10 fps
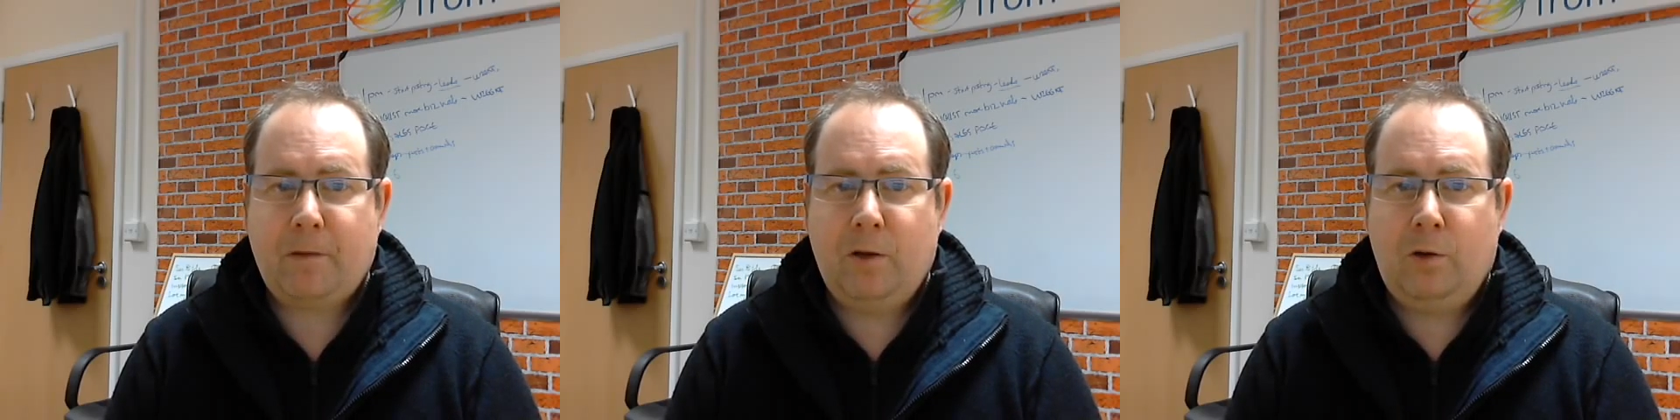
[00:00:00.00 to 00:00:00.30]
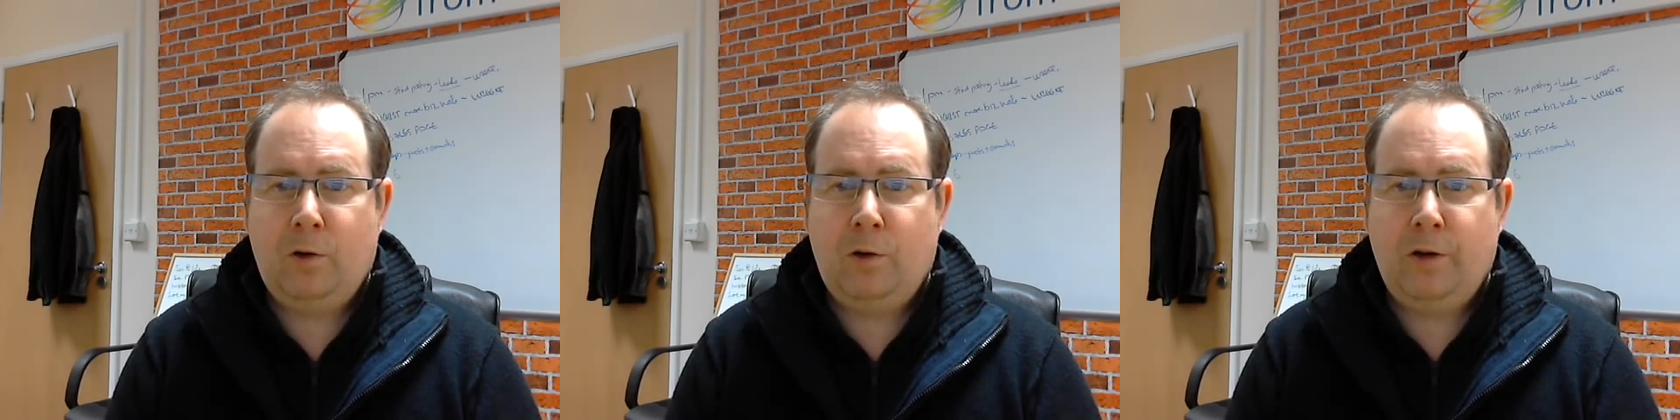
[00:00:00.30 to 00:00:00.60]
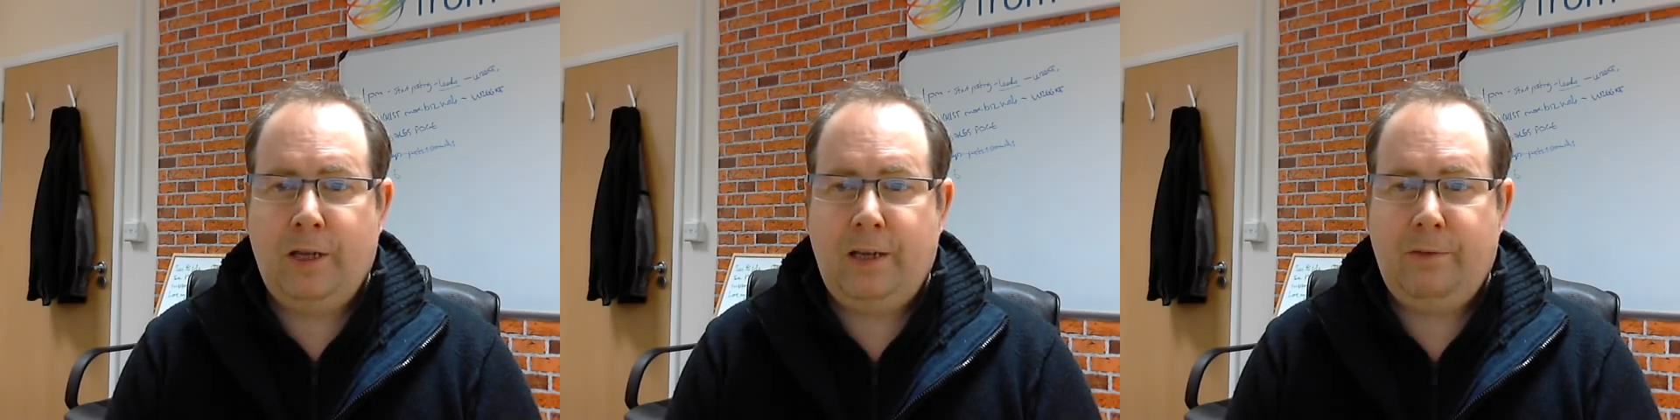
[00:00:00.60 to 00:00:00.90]

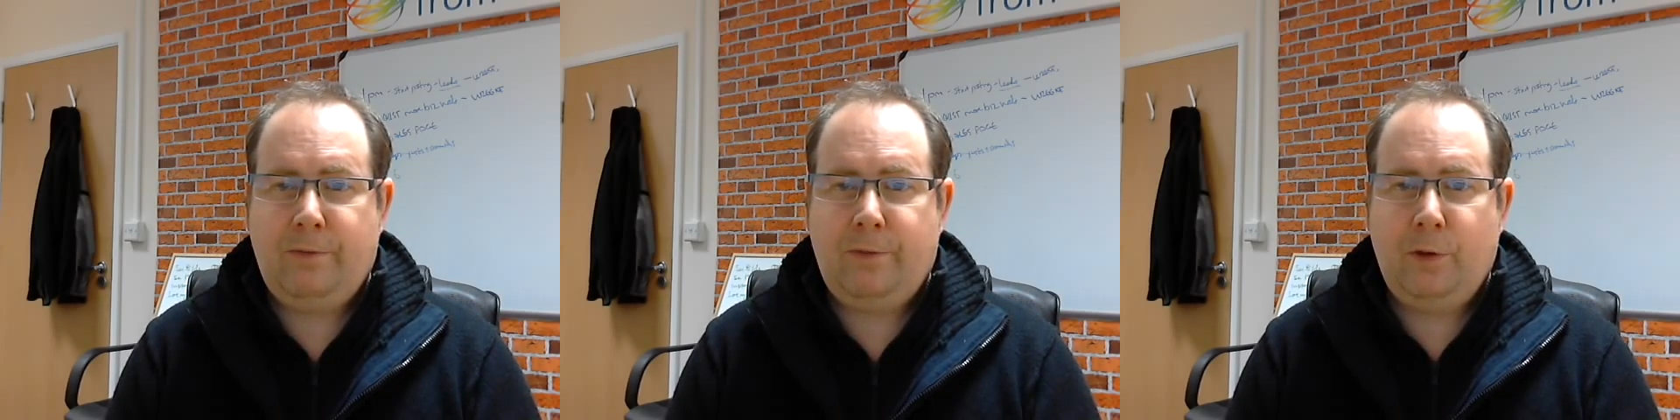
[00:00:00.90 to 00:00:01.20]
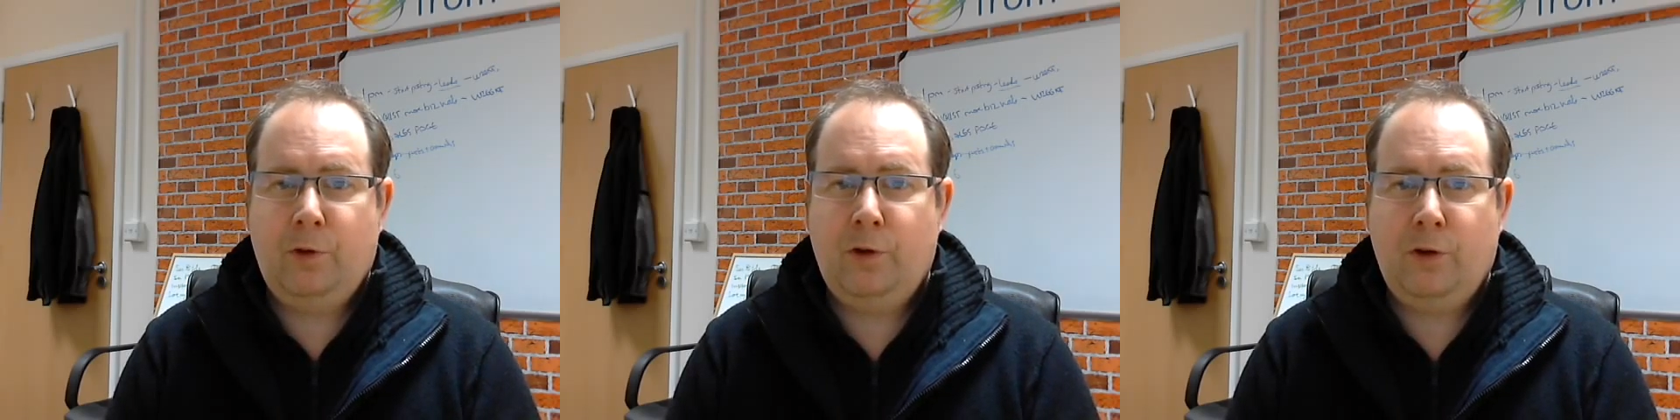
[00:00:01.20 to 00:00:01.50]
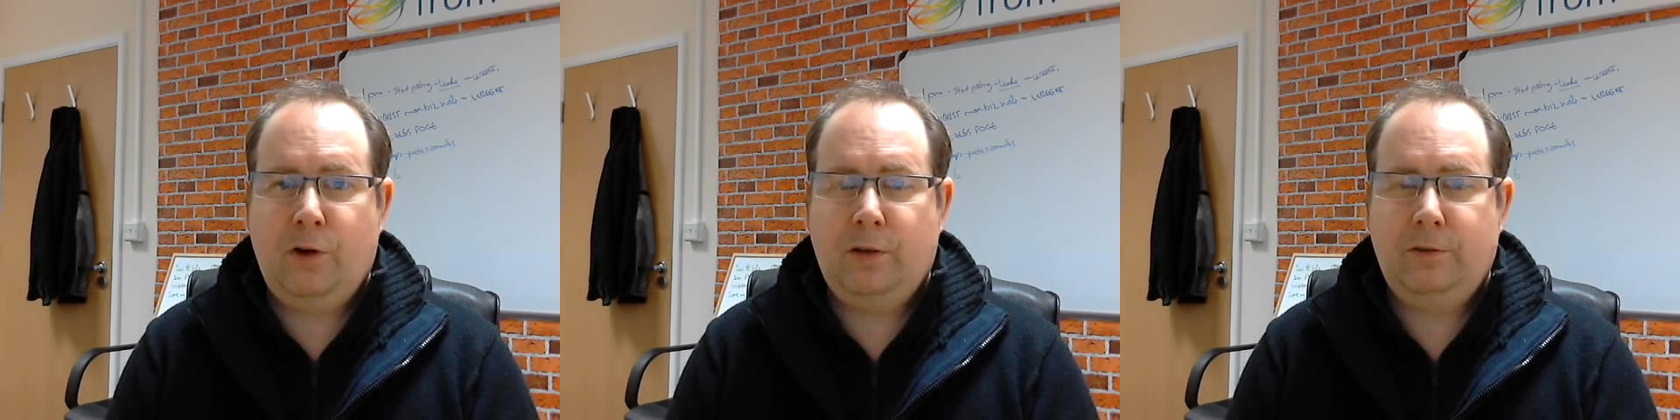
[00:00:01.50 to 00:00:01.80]
Or if
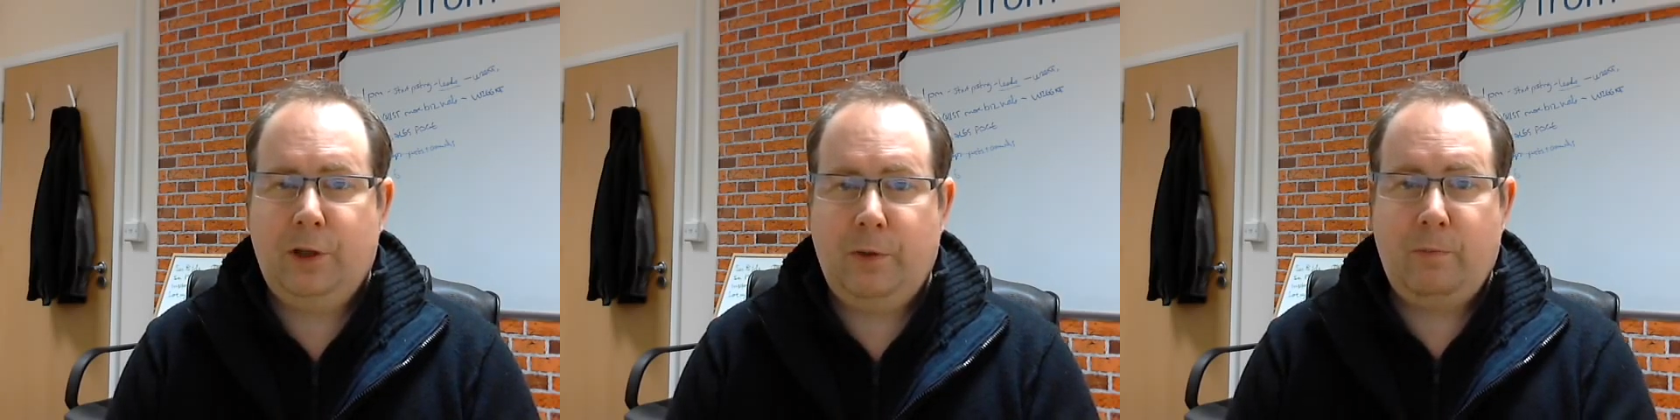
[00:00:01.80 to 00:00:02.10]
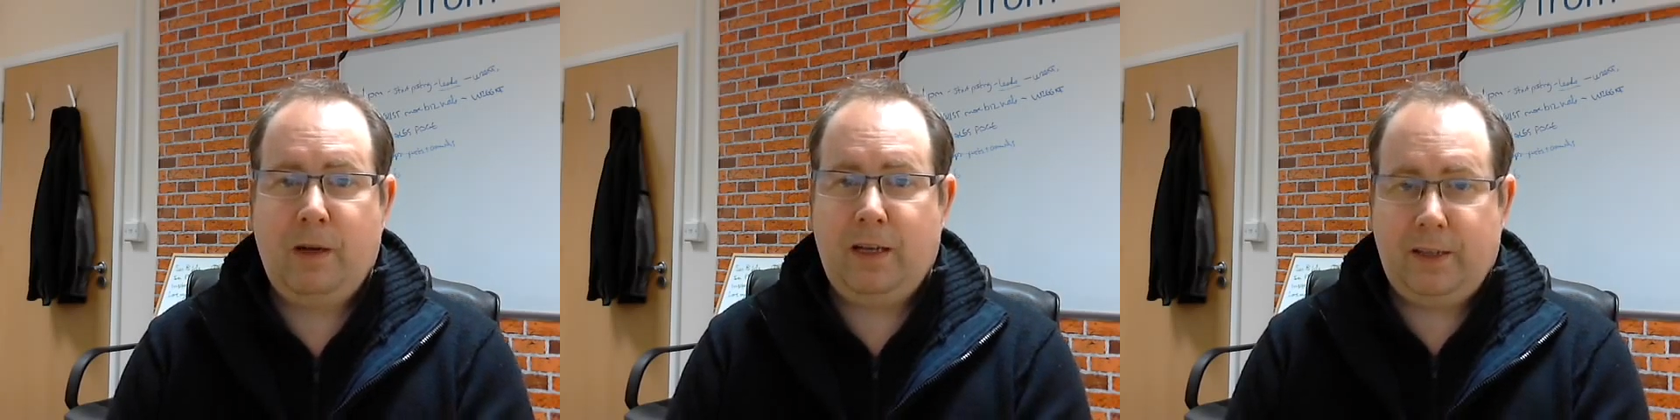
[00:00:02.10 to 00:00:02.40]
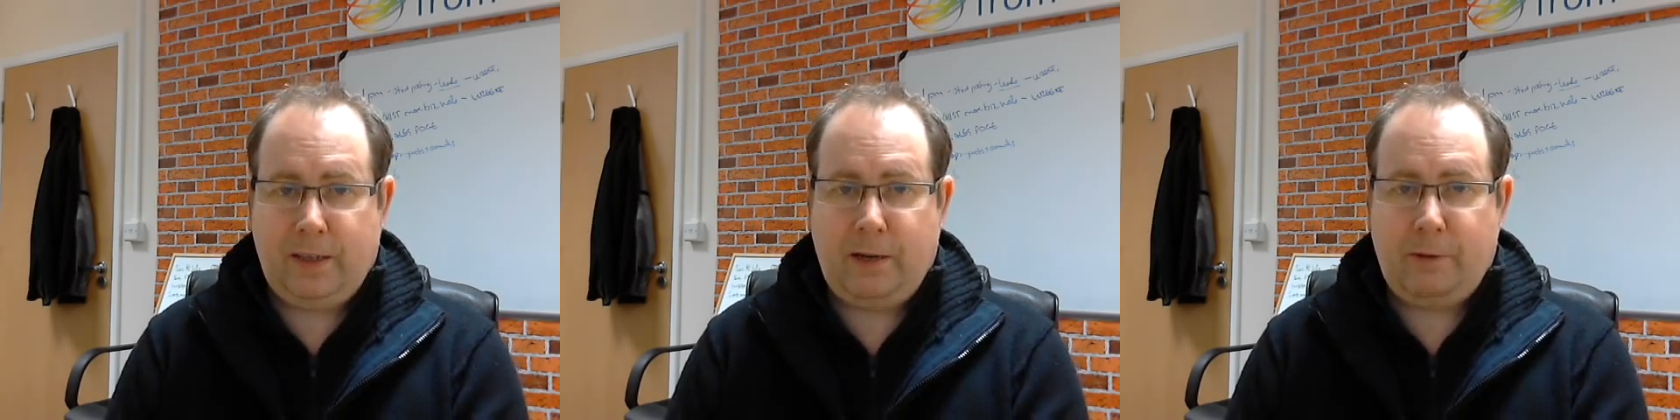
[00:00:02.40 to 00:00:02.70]
you're doing well in
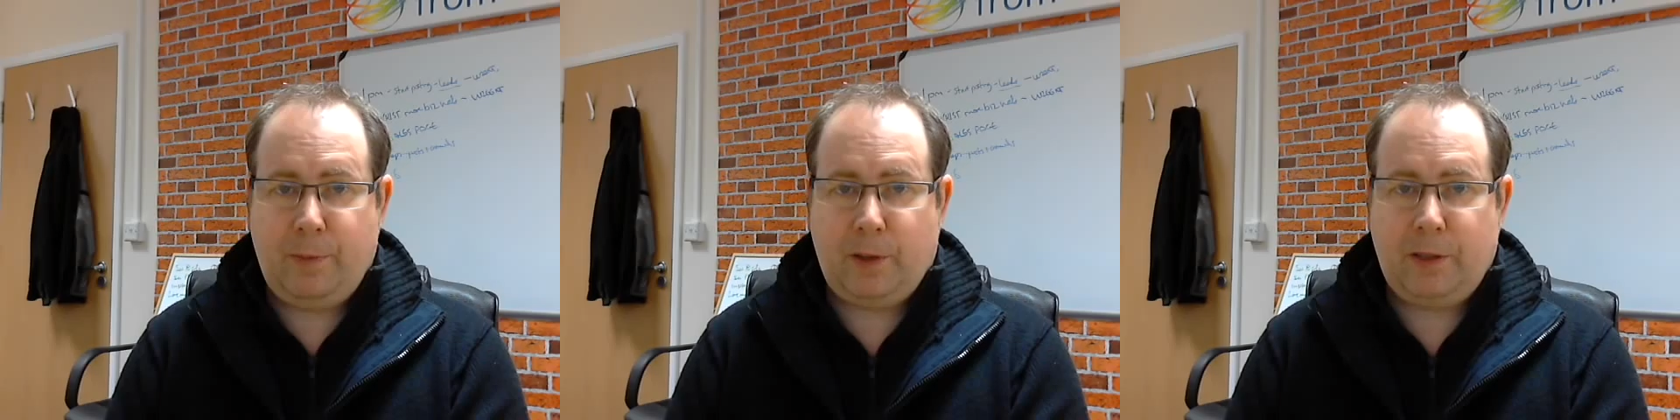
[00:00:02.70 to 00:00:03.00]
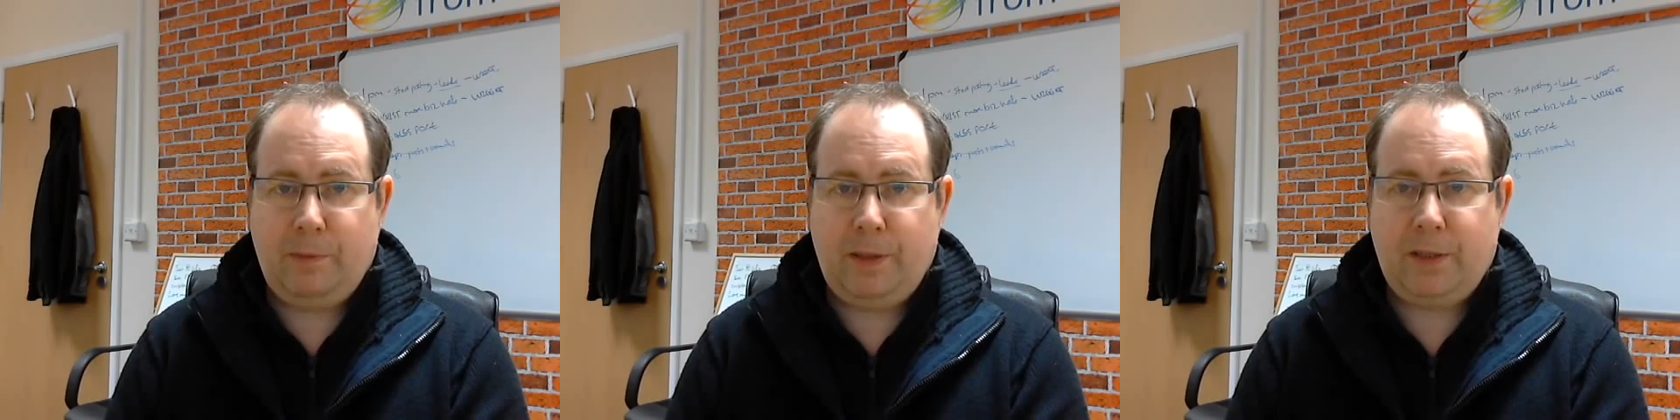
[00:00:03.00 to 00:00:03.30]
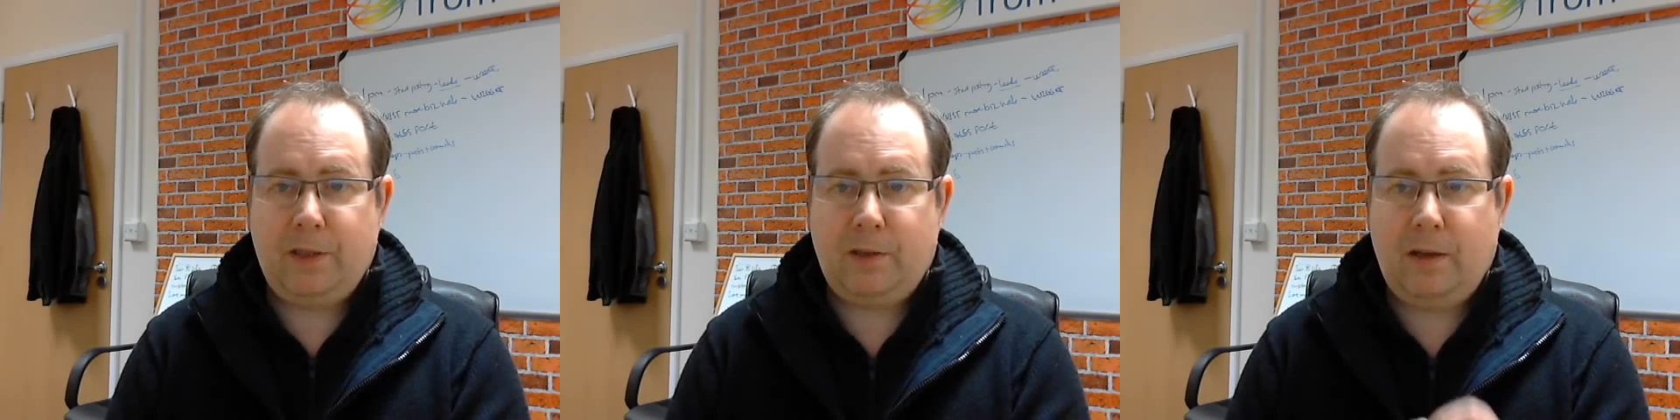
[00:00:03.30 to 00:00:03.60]
the network marketing
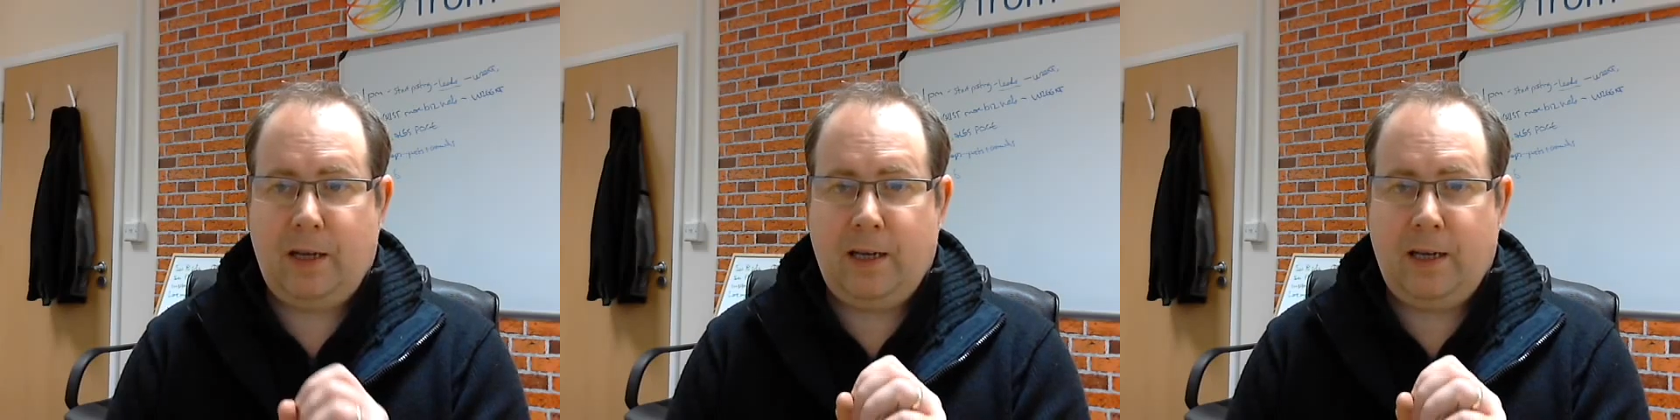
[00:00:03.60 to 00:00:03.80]
business,